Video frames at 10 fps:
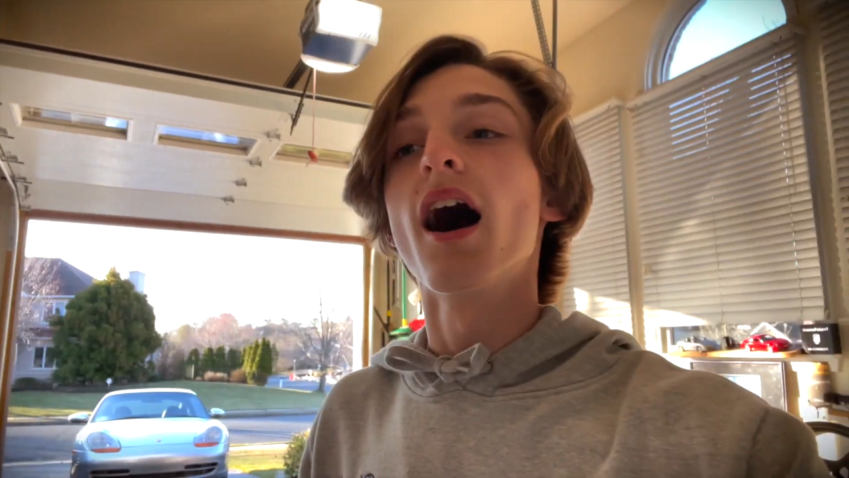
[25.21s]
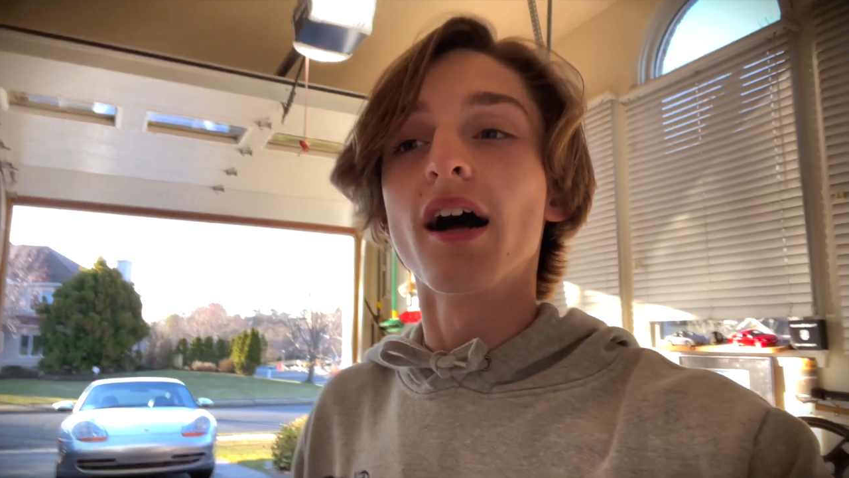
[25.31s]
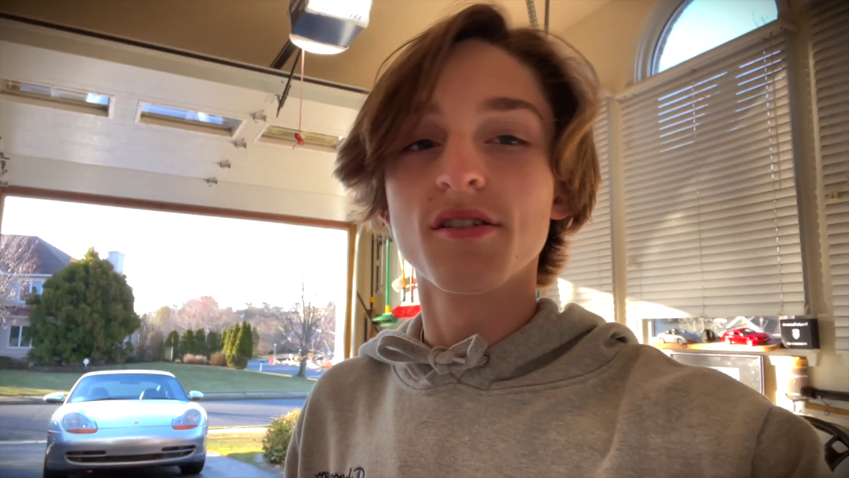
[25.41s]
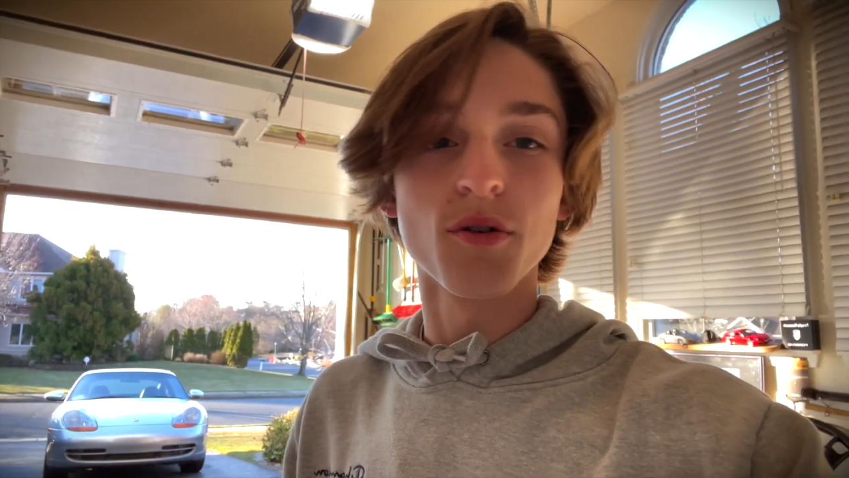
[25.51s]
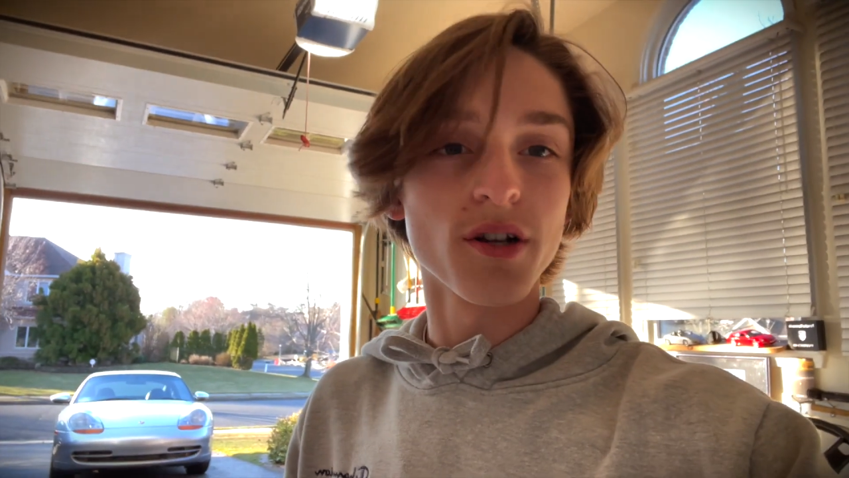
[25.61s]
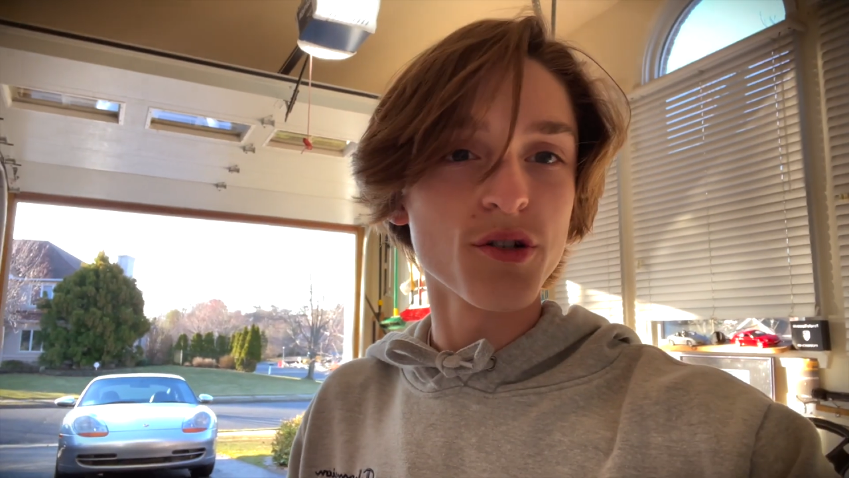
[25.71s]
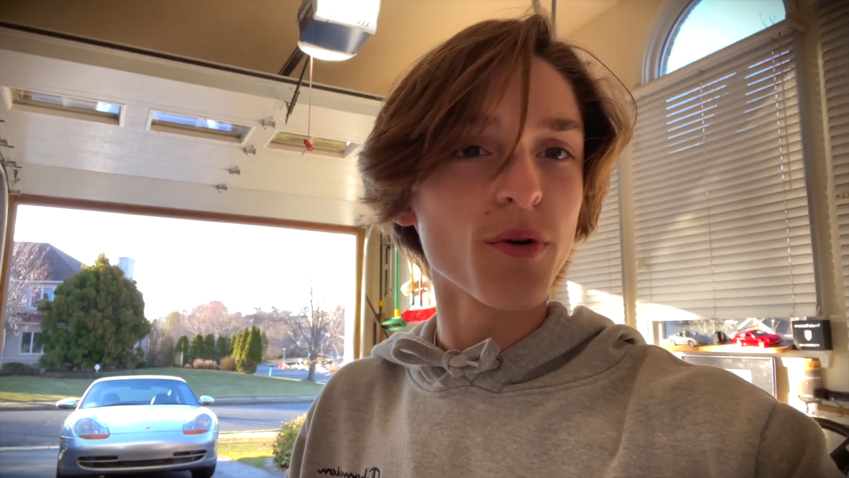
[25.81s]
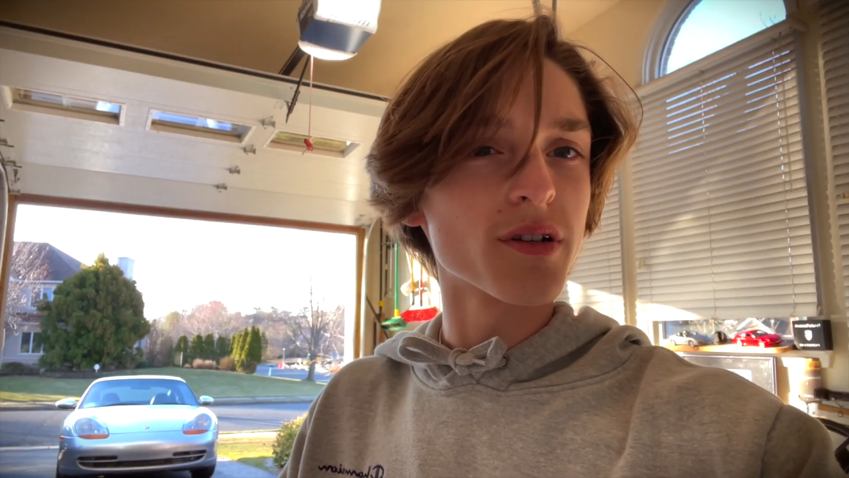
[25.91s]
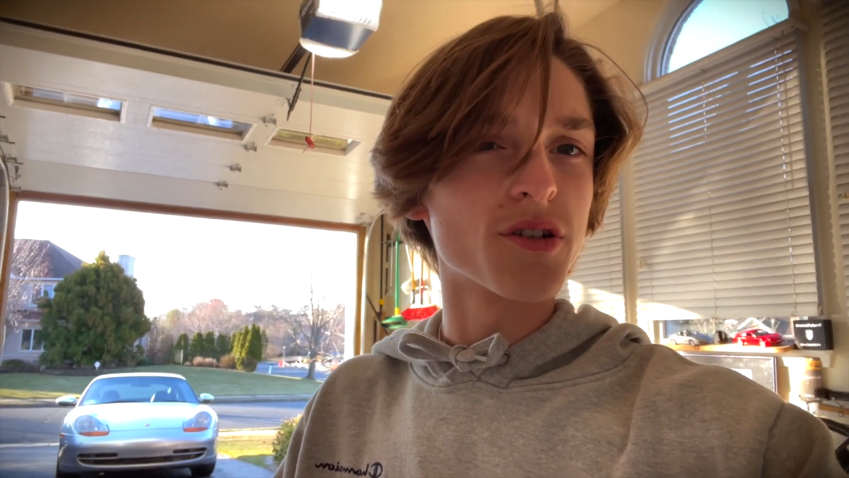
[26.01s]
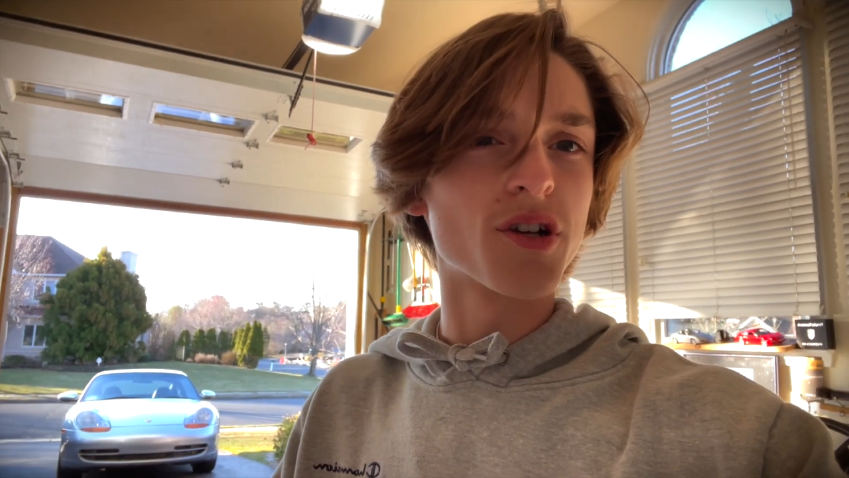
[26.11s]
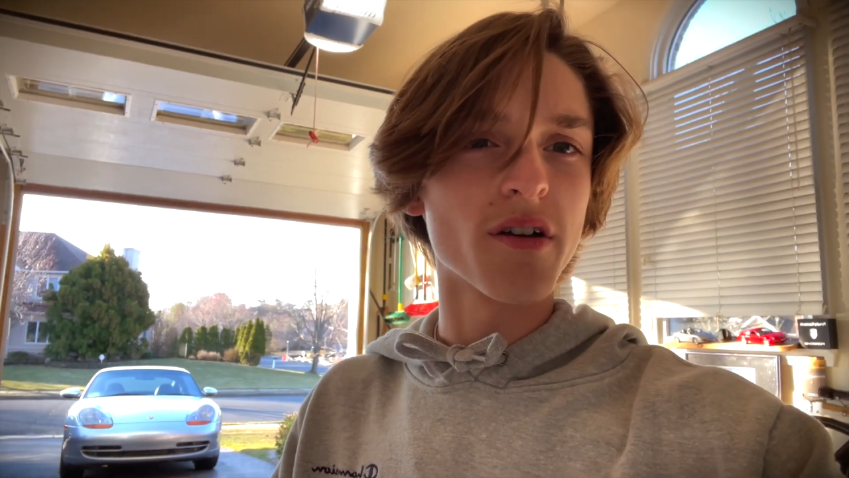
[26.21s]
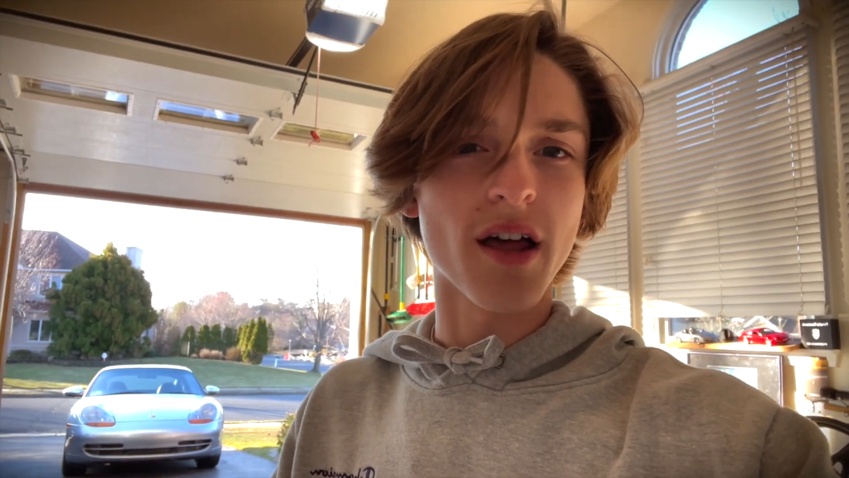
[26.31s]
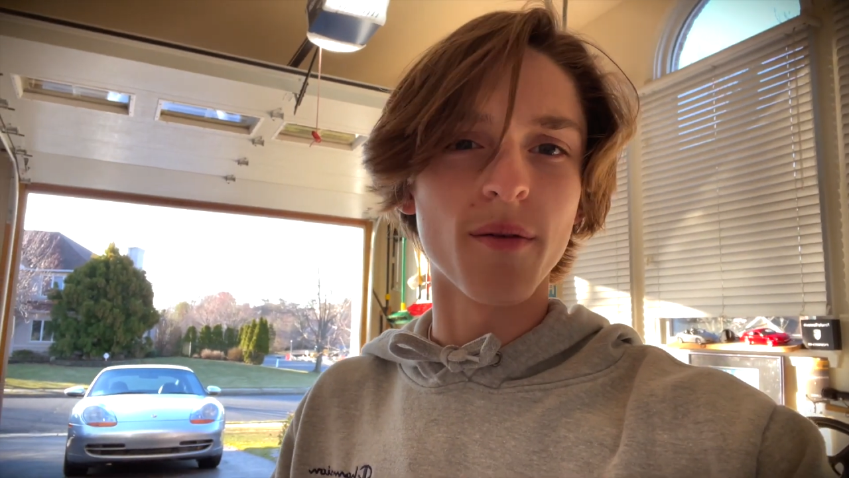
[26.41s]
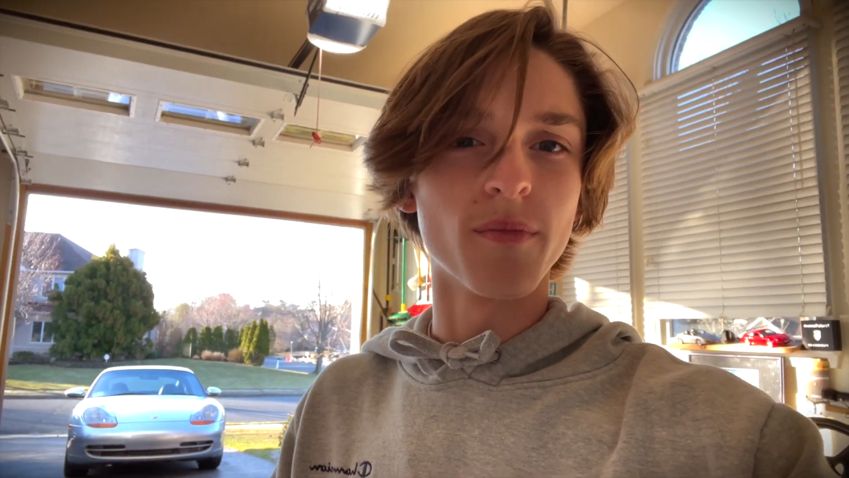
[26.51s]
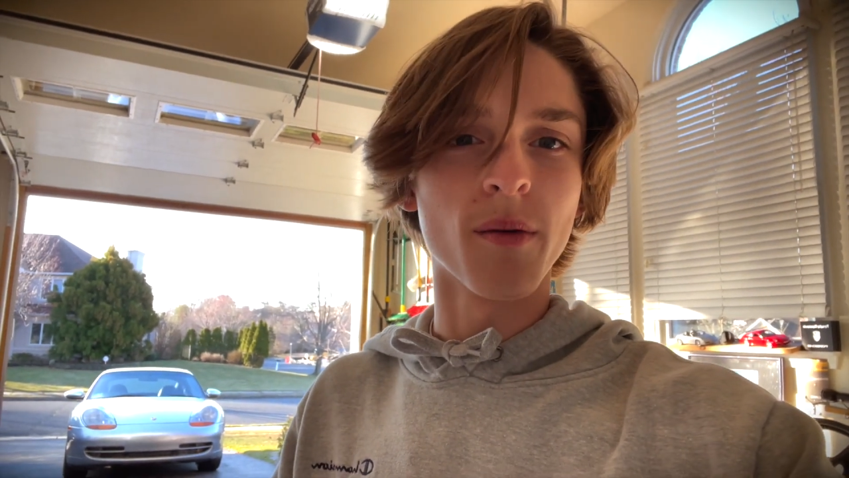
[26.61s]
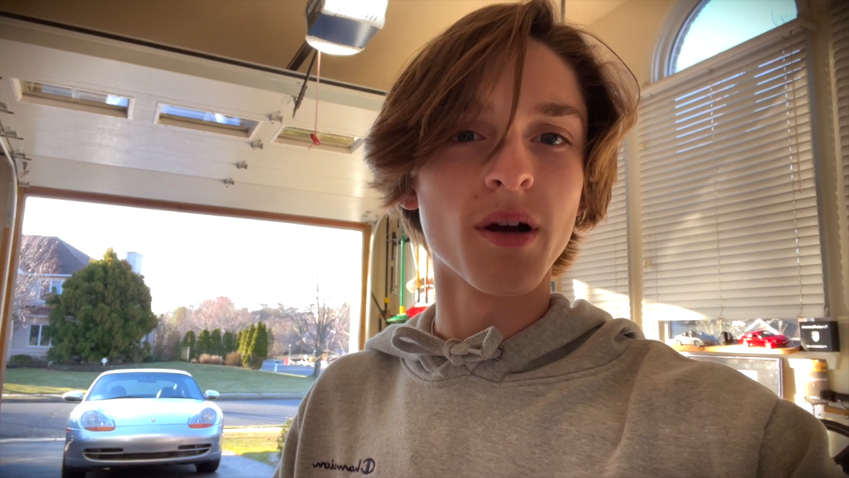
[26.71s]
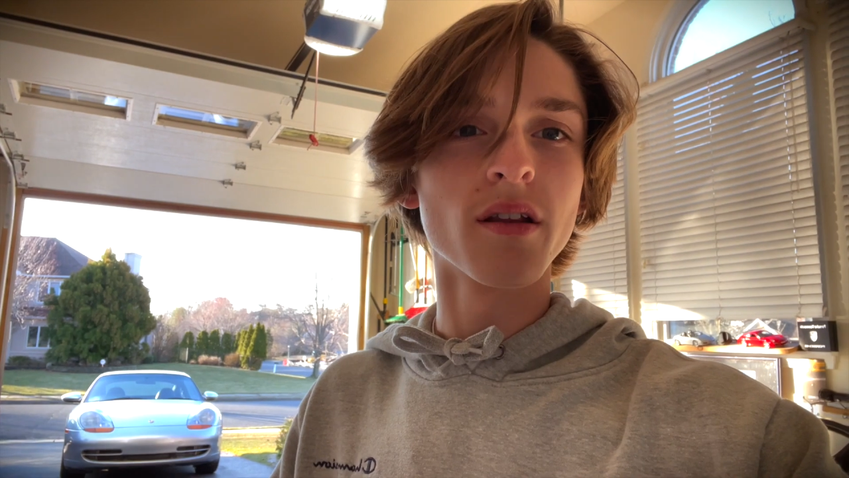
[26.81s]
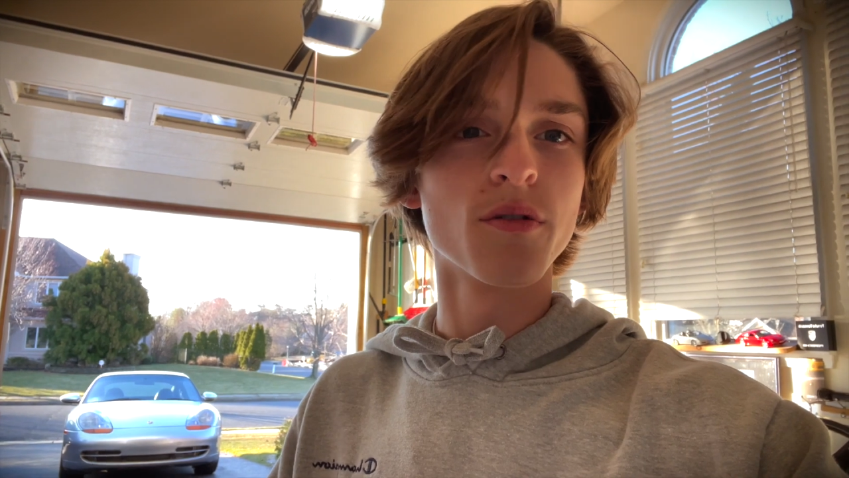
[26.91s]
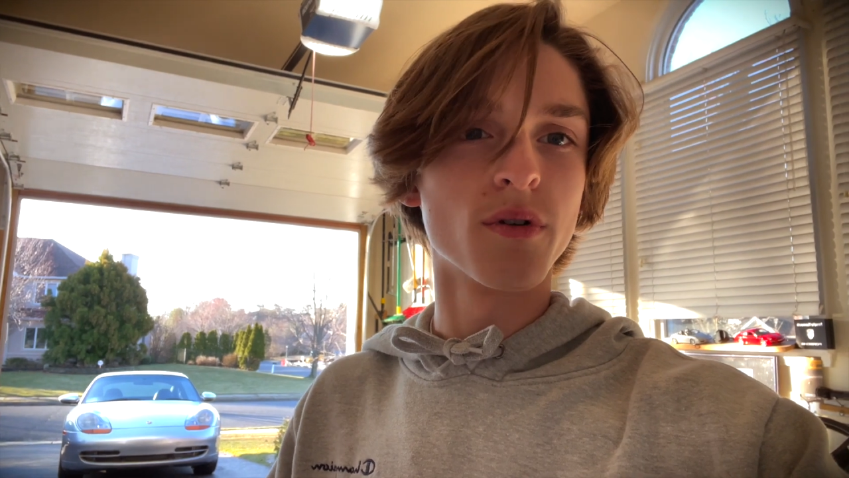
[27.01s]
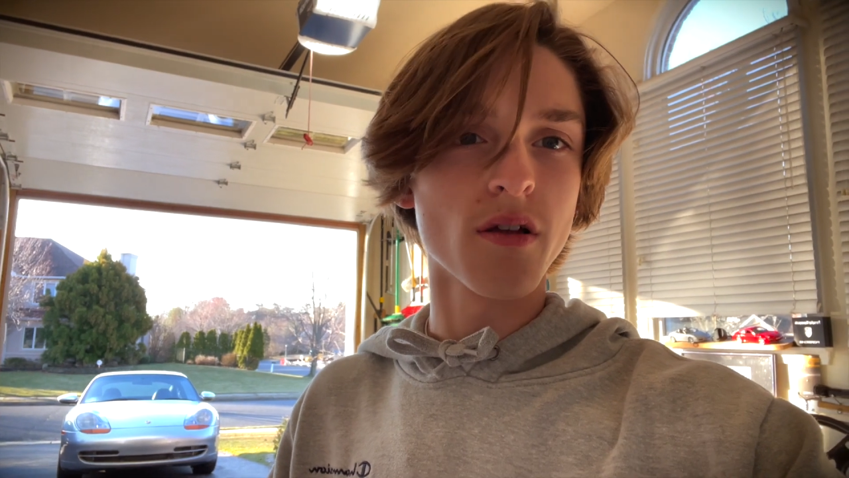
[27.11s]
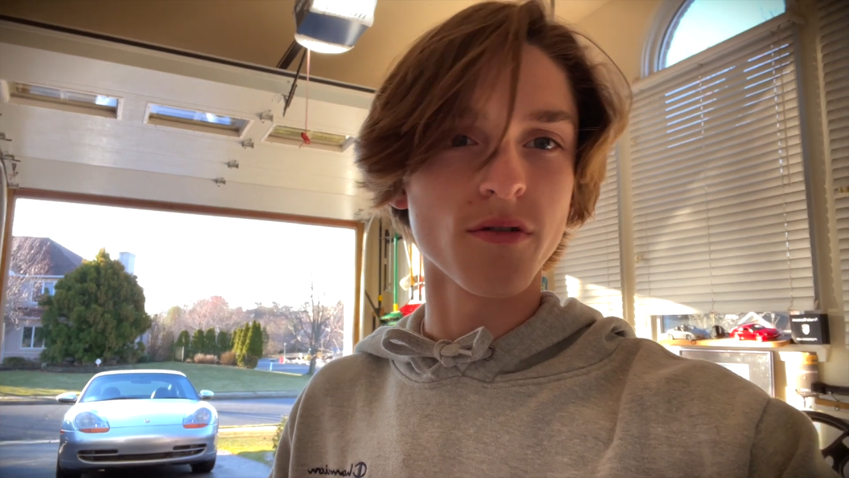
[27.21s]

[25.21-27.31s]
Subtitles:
So I just wanted to share that. I'm gonna do another